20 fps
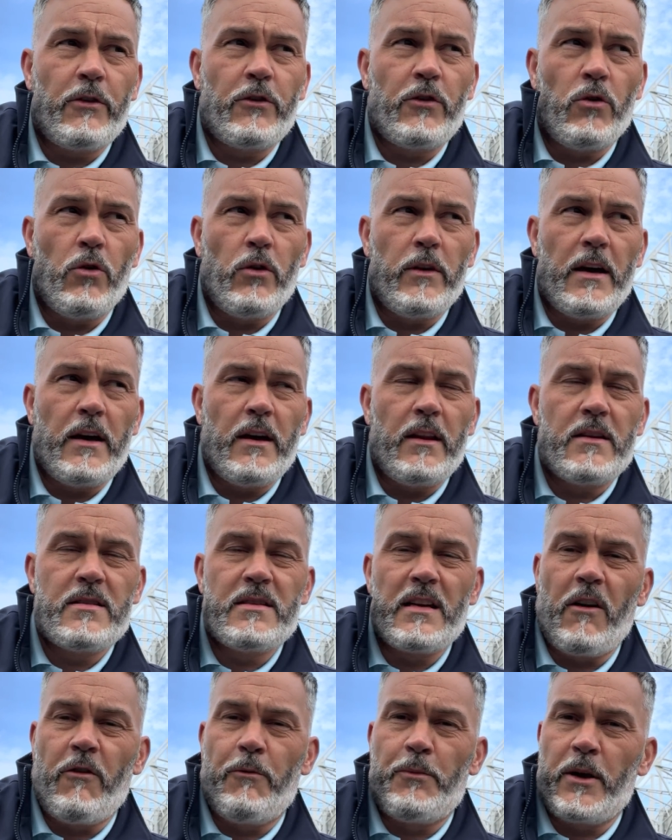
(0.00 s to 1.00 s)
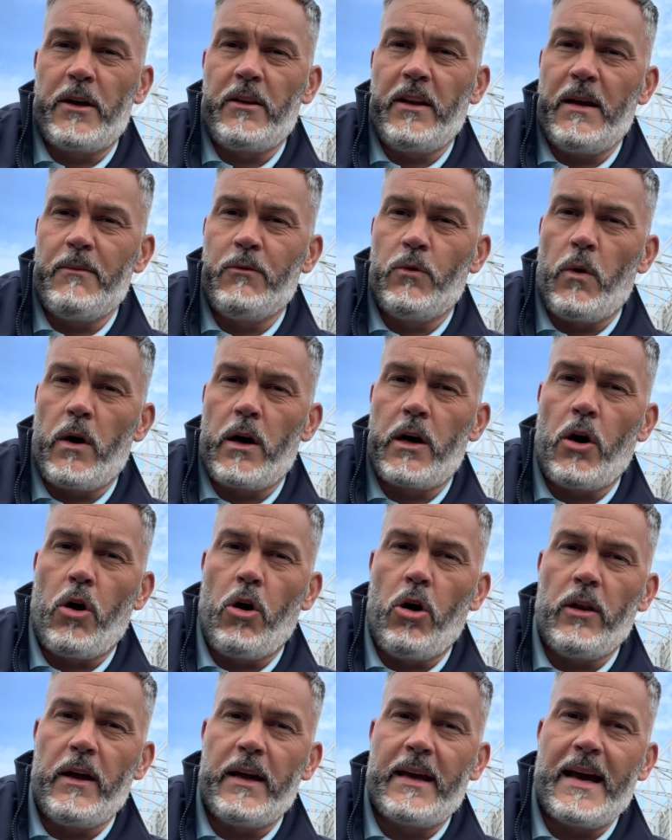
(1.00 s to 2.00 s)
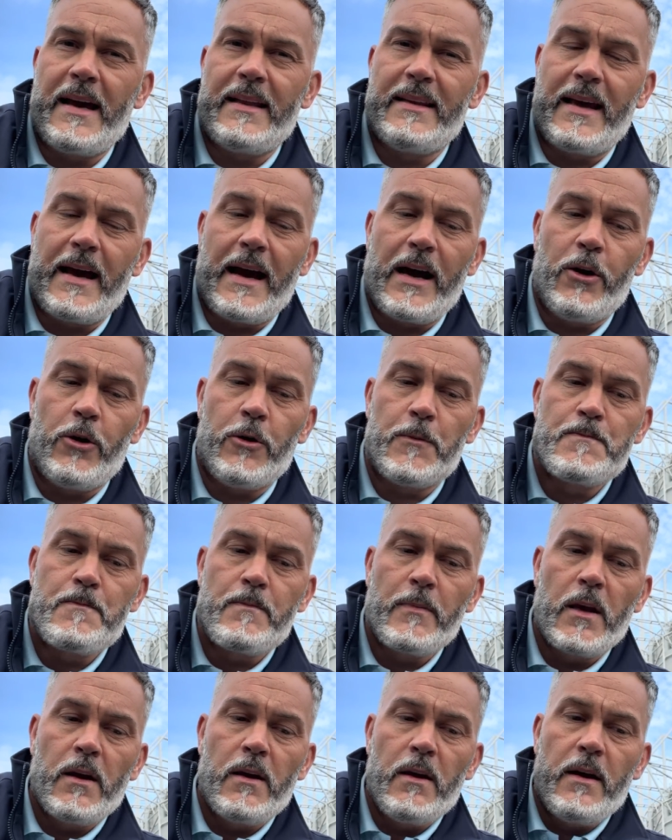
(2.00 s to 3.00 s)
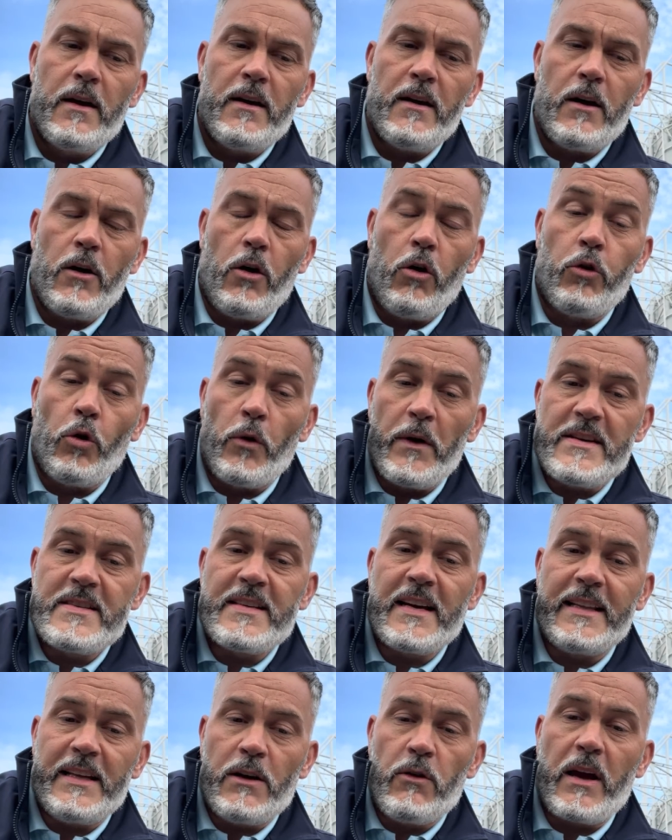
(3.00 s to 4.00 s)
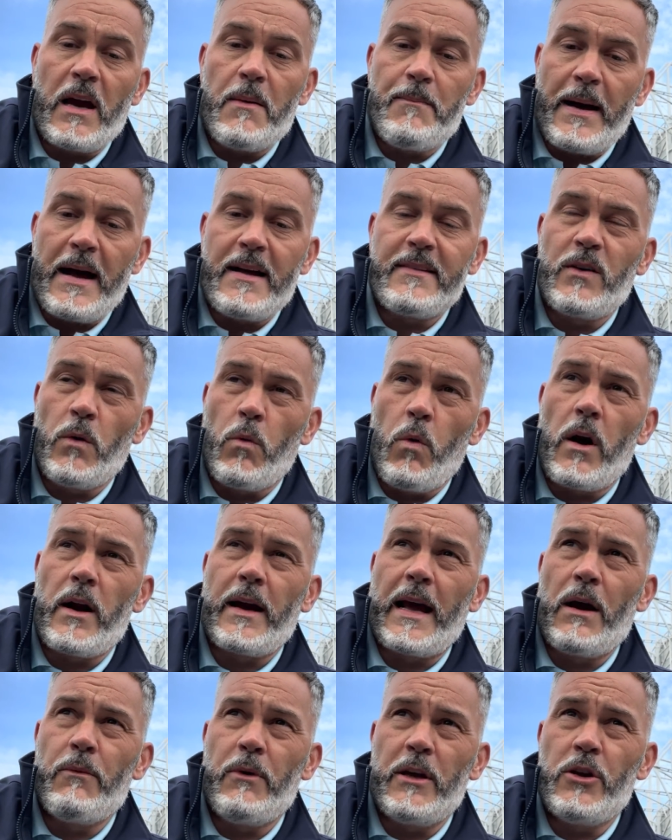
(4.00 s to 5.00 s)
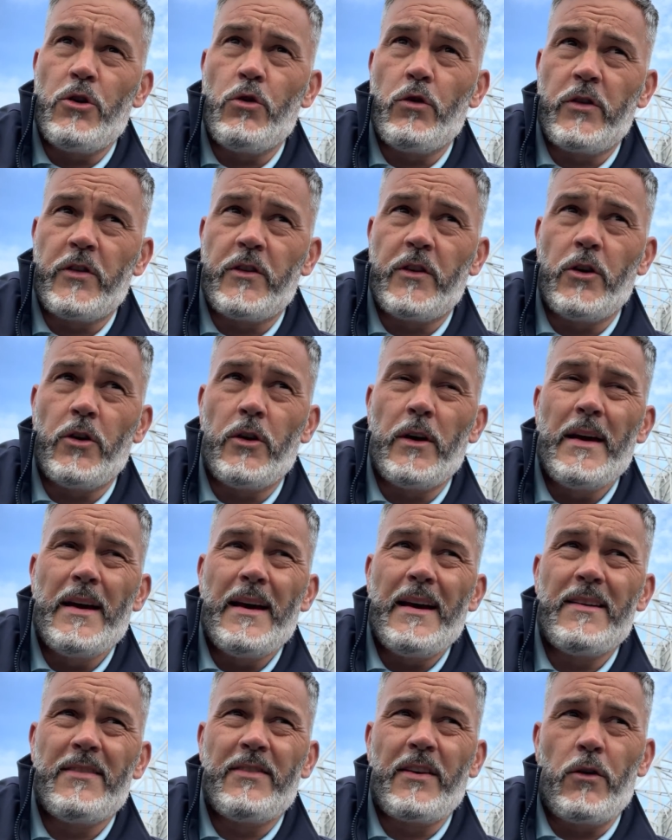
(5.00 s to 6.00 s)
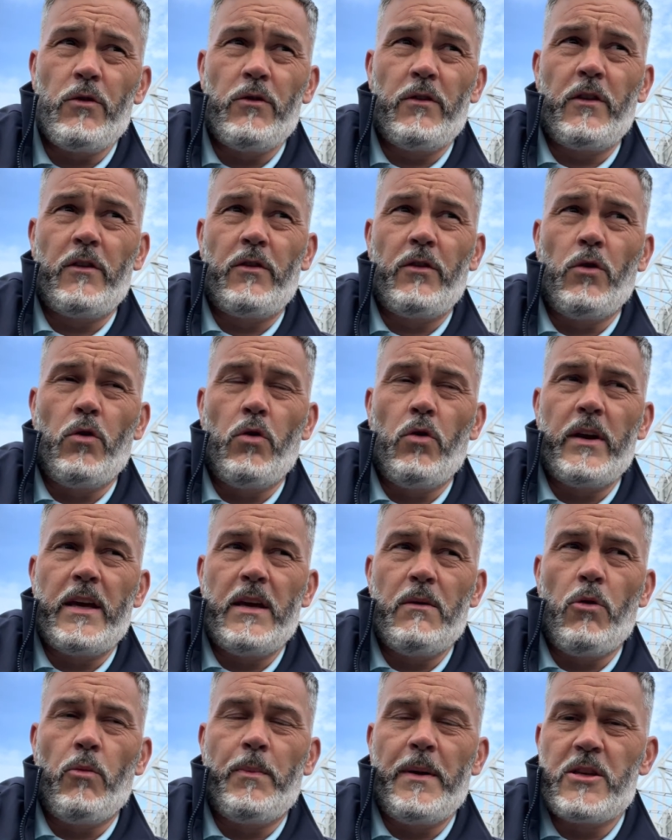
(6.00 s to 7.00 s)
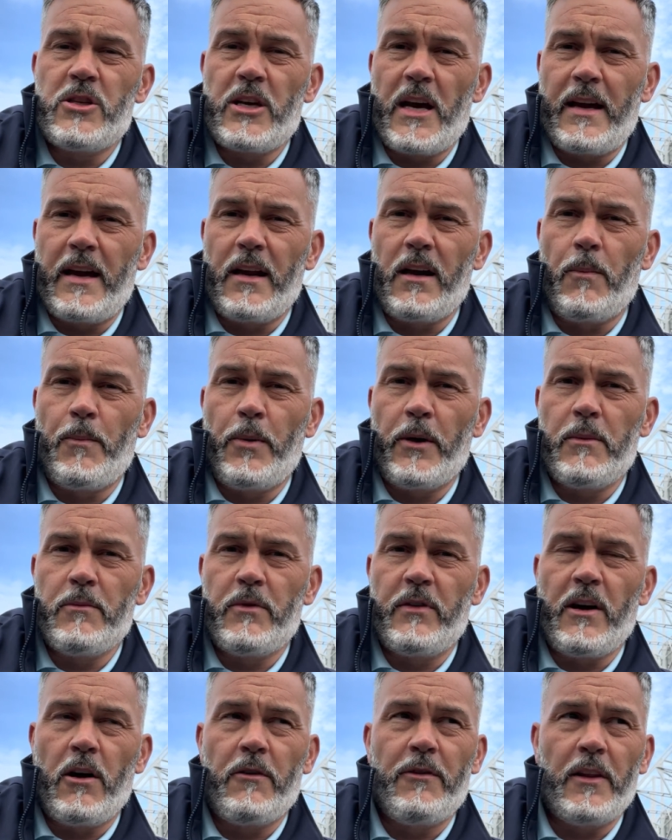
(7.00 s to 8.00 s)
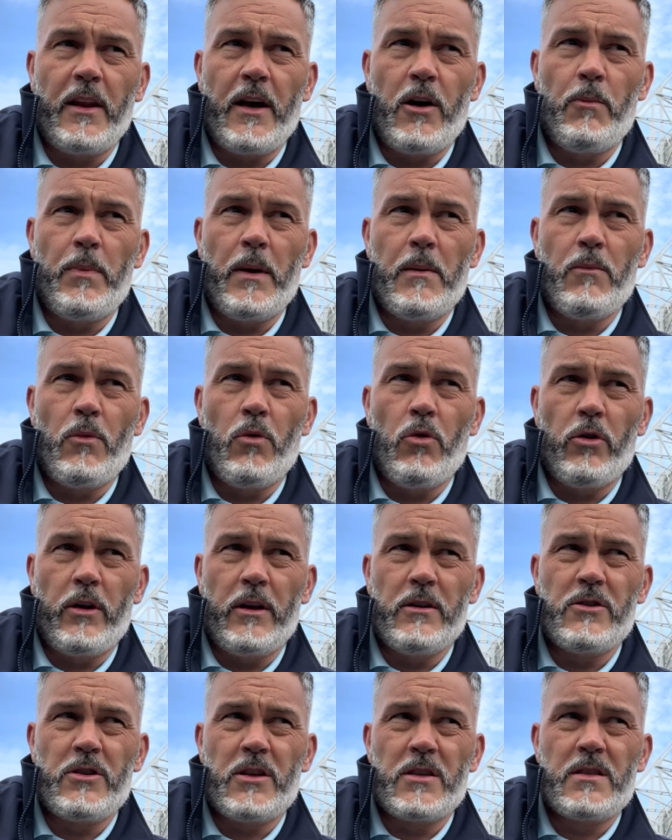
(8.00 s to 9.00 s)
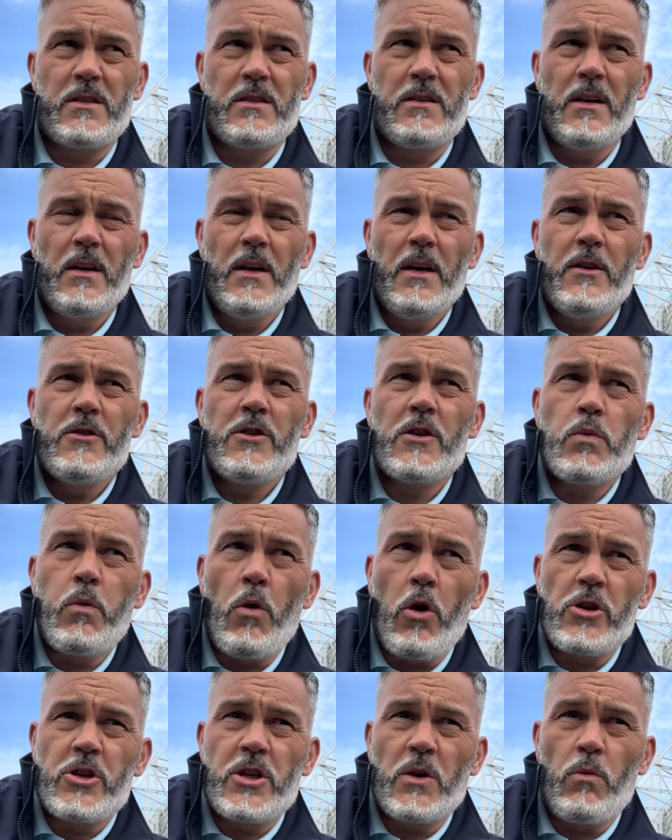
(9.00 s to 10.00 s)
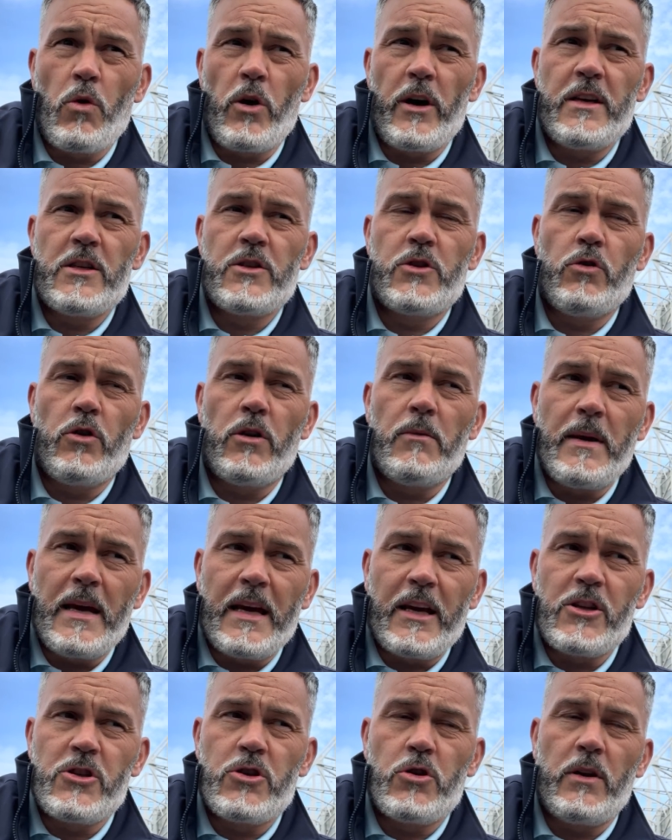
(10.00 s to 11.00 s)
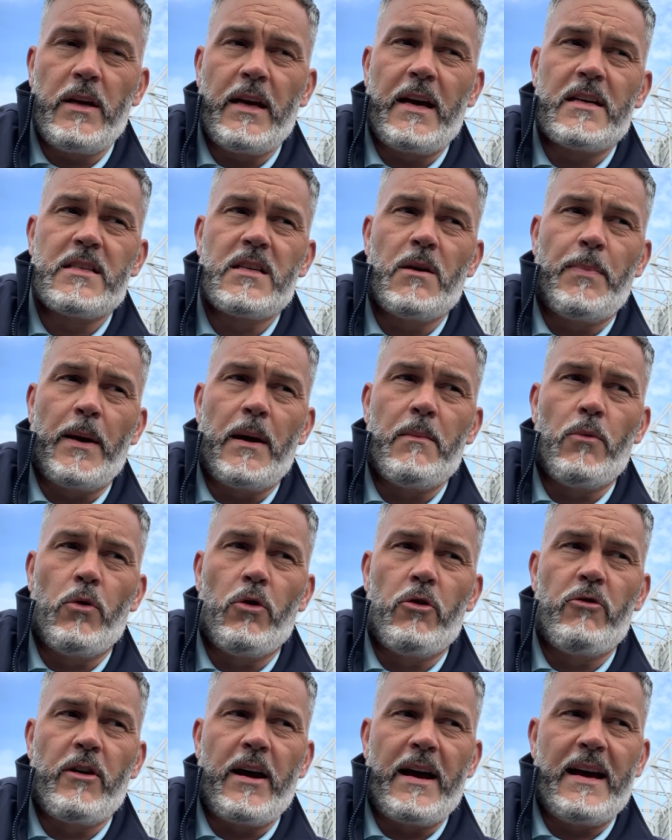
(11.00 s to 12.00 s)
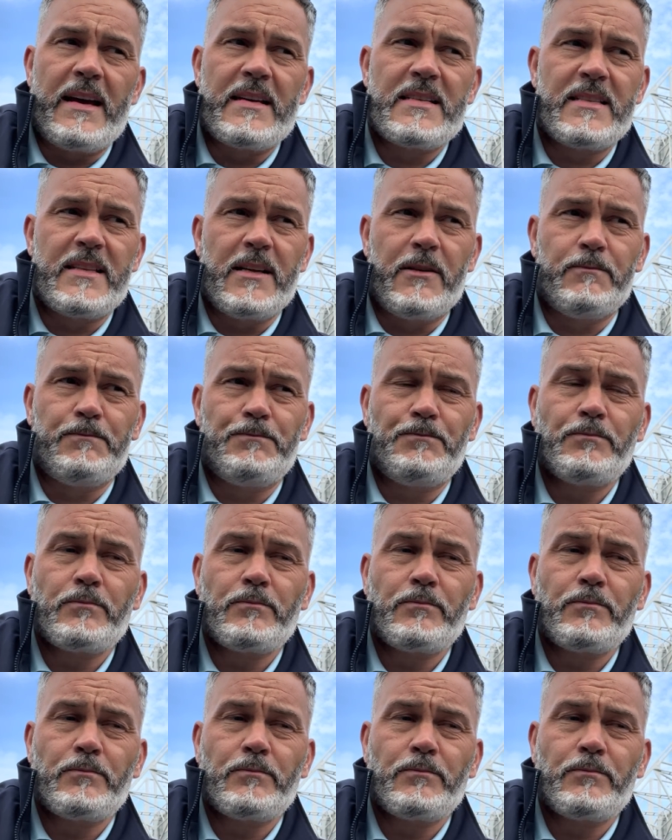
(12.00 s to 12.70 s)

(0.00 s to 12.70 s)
So the self-proclaimed workaholic Eddie Howe, although he said he'll get back to work how he used to, it sounds as though he will be checking up on himself a little bit more and just watching what he's doing, making sure he gets a bit more rest and